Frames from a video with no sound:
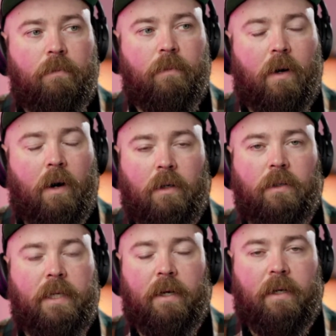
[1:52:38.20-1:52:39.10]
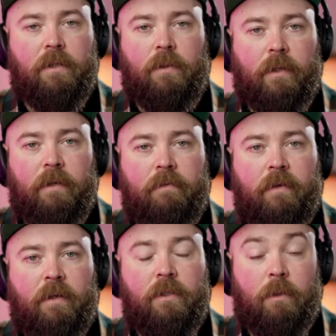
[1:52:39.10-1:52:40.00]
utterly unintuitive
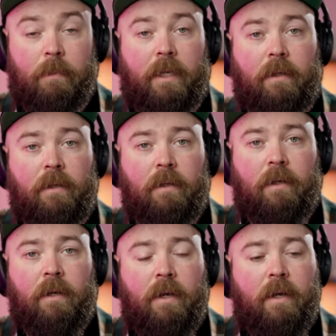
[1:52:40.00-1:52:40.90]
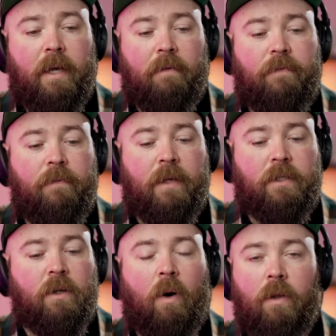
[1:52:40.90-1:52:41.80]
to me. It's
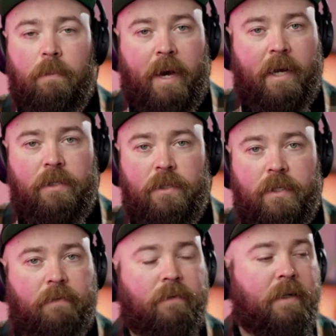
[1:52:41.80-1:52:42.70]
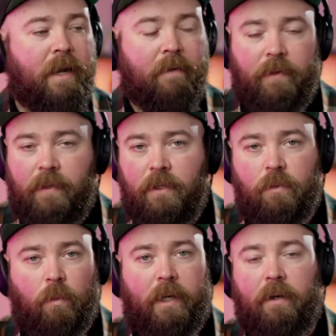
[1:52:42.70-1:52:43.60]
all the patterns are different. Everything is
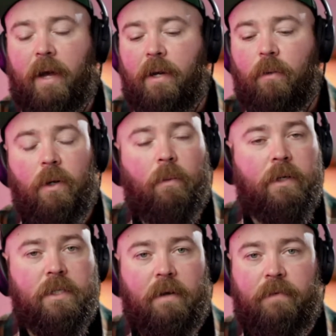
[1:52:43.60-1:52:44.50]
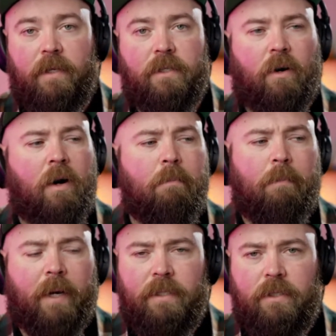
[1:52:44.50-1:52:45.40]
weird. I don't know where stuff is. There aren't
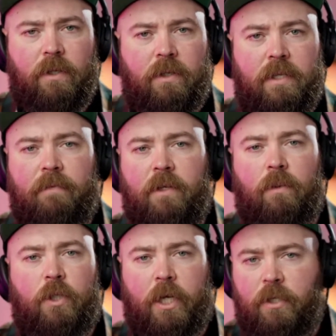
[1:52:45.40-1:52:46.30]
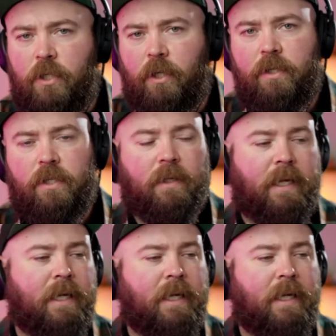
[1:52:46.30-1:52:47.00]
buttons. You just have to do gestures. And, like,